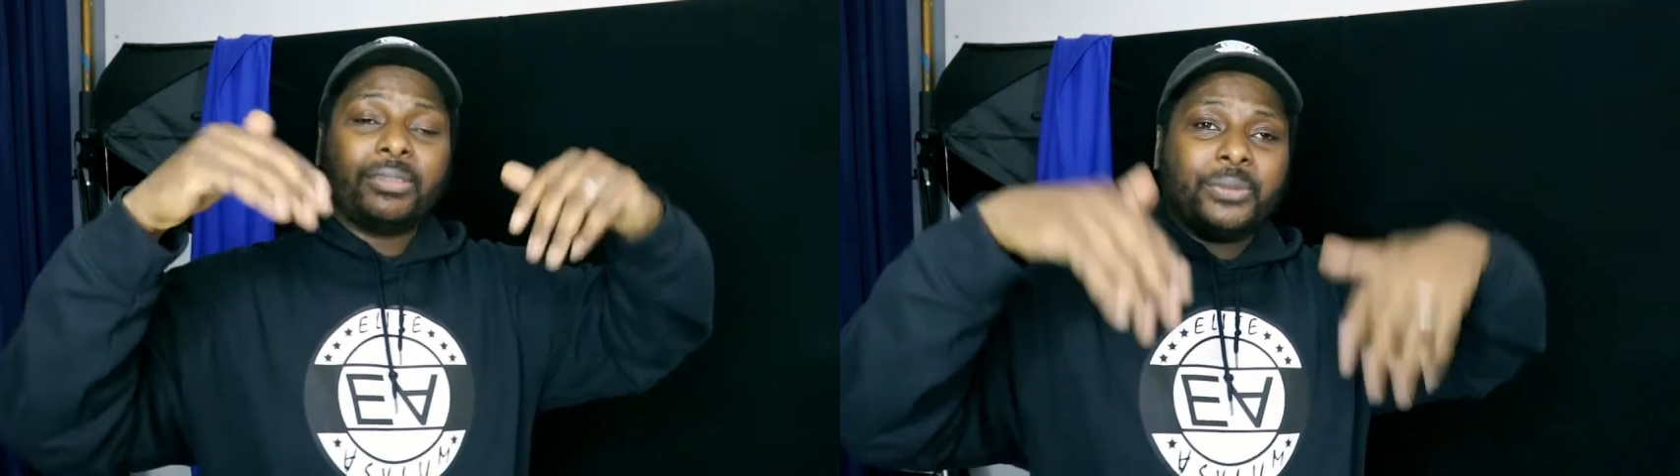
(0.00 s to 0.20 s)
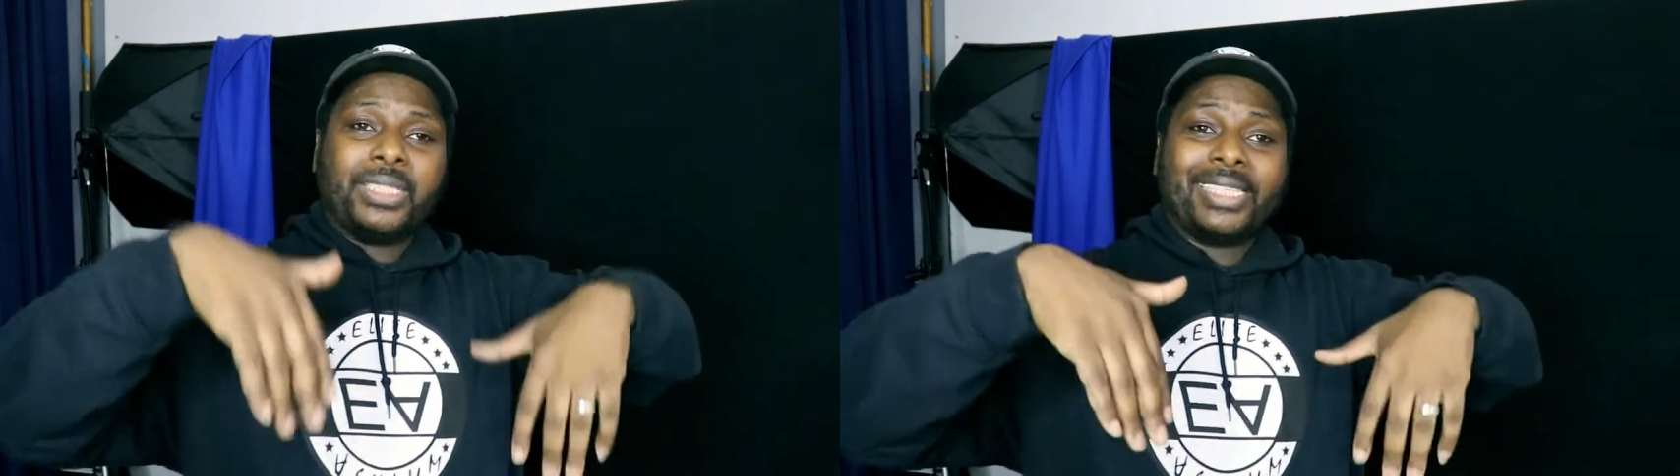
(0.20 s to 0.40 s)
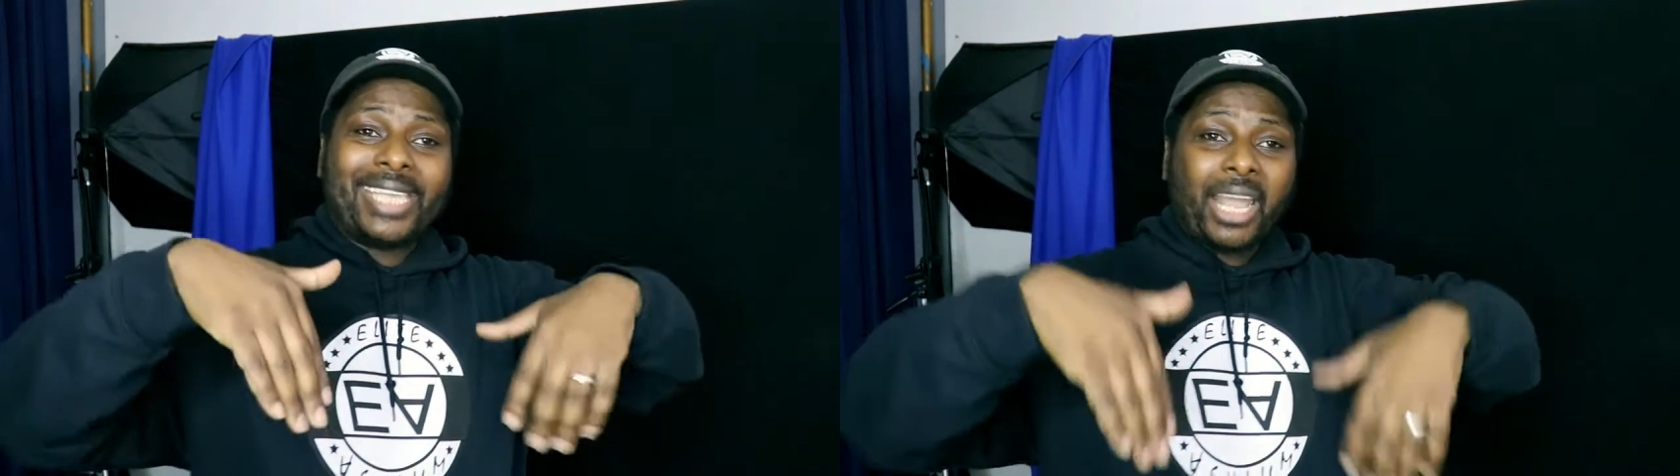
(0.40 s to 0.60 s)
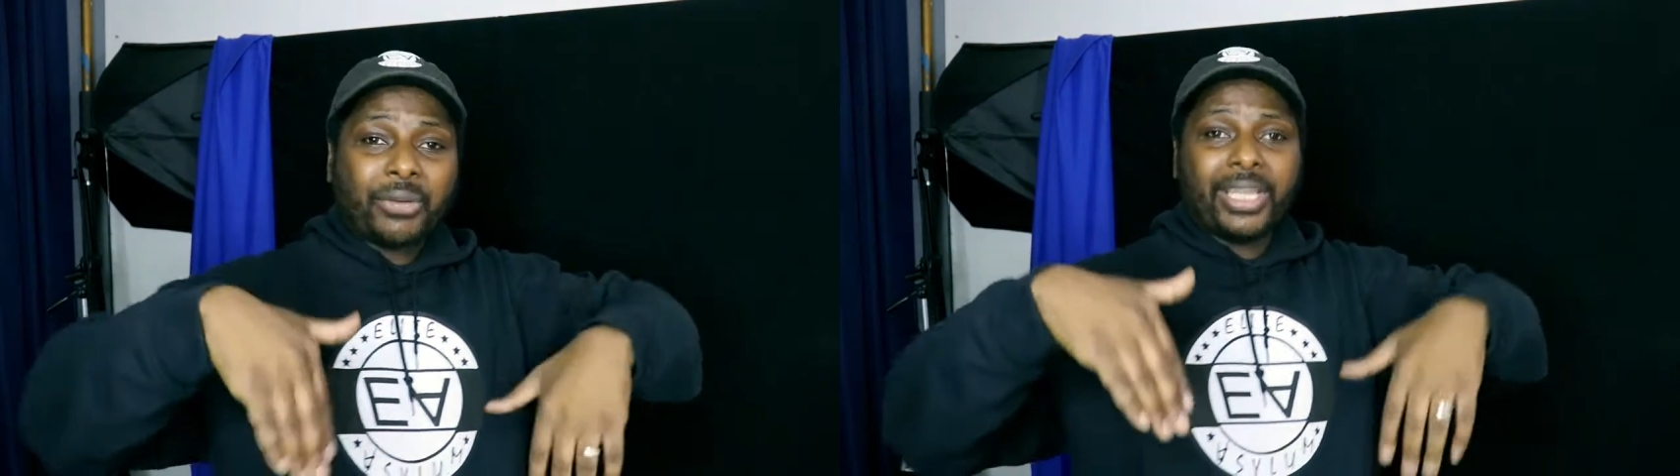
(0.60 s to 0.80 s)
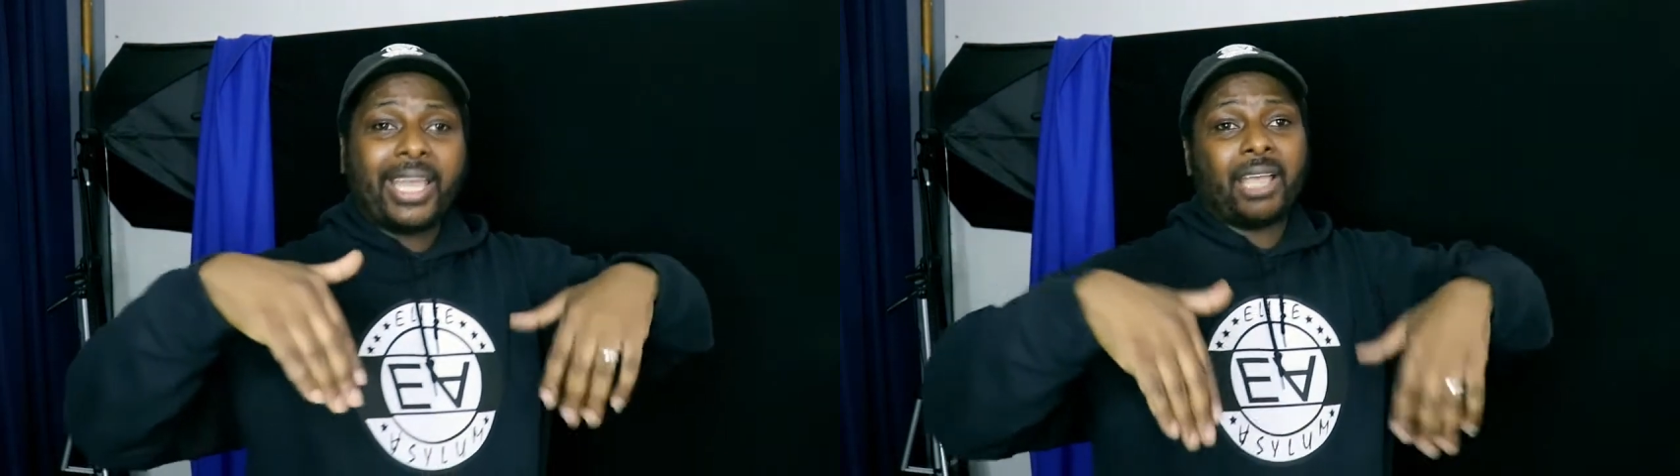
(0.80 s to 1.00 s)
when the
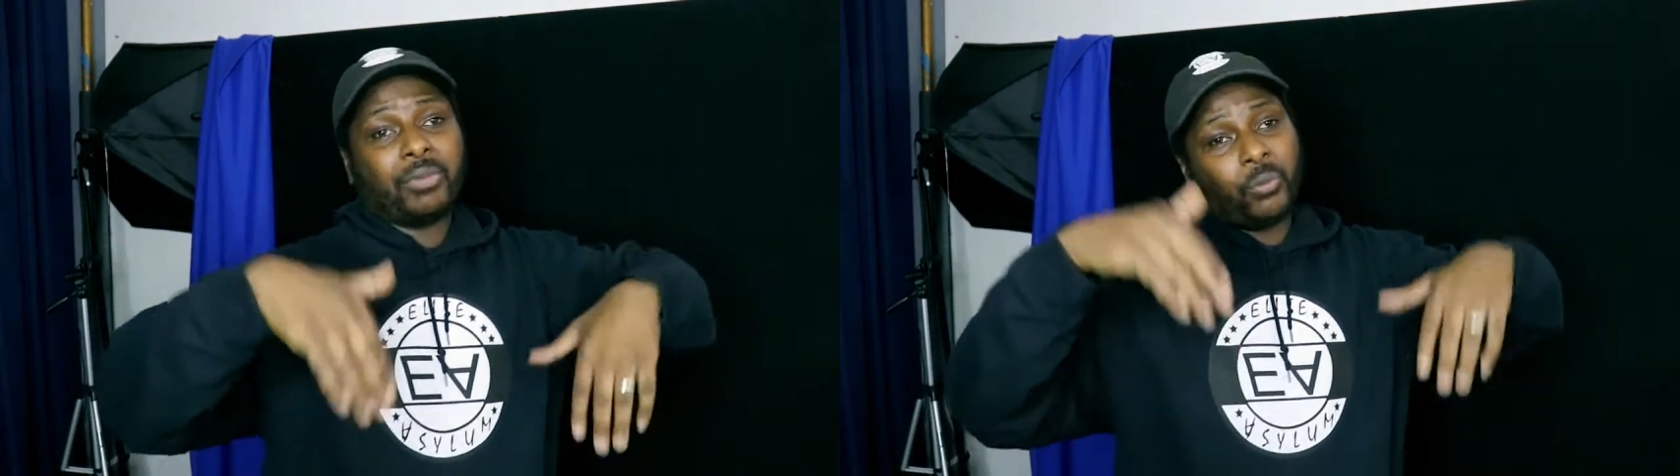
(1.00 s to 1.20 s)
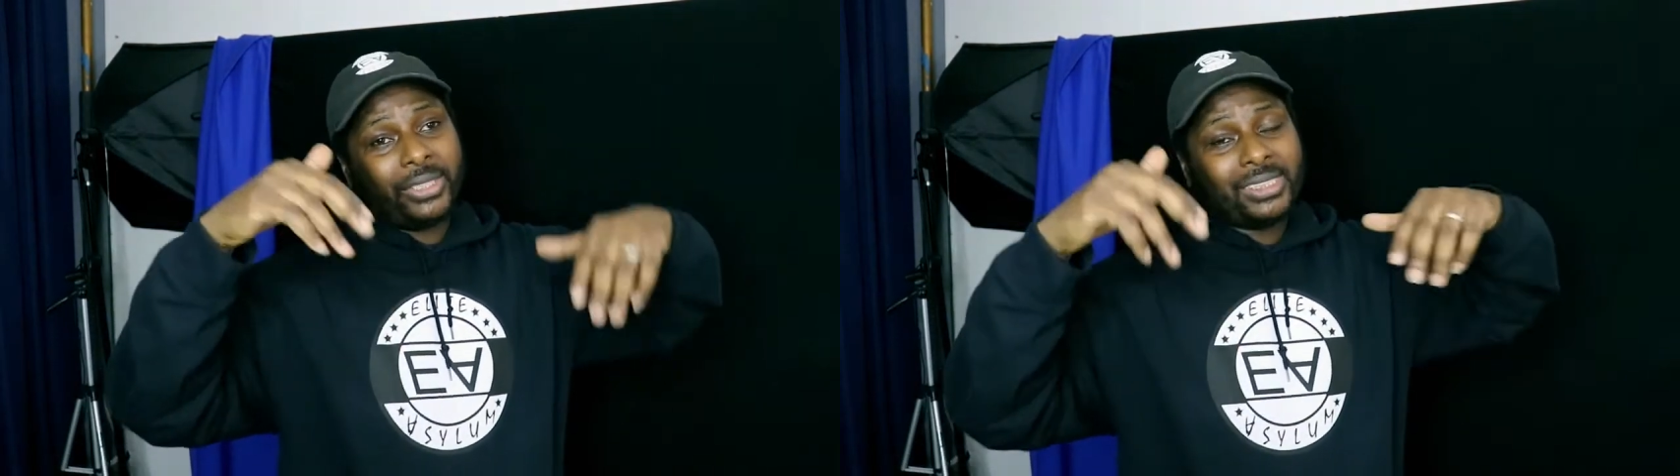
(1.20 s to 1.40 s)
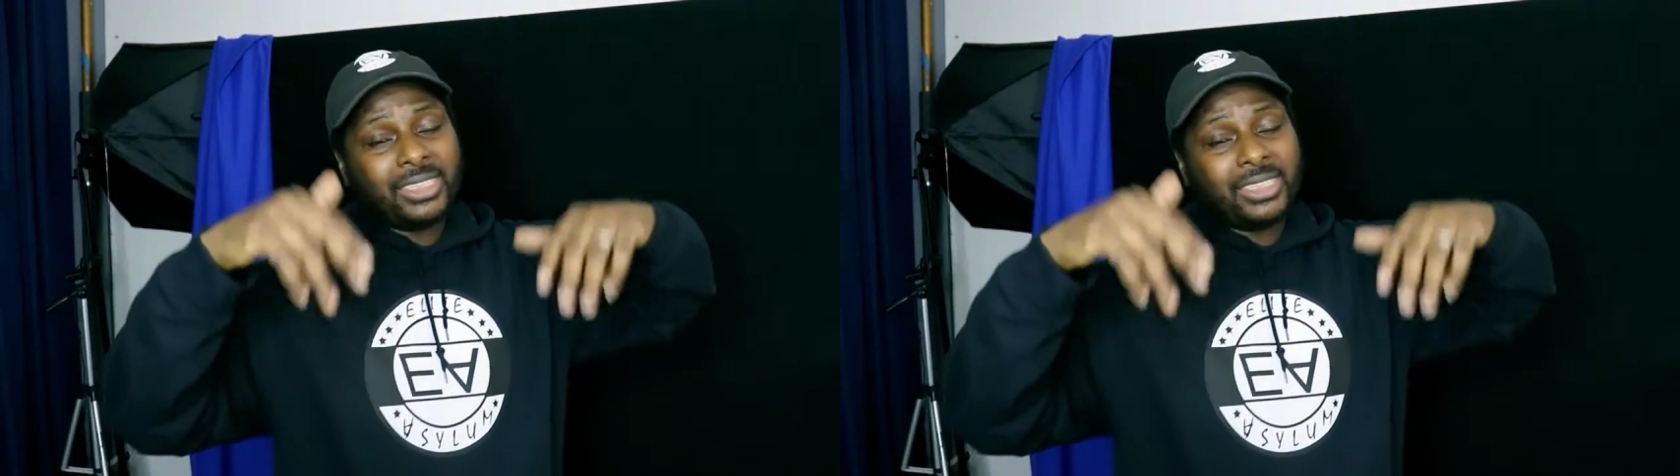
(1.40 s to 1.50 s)
carrier have it, when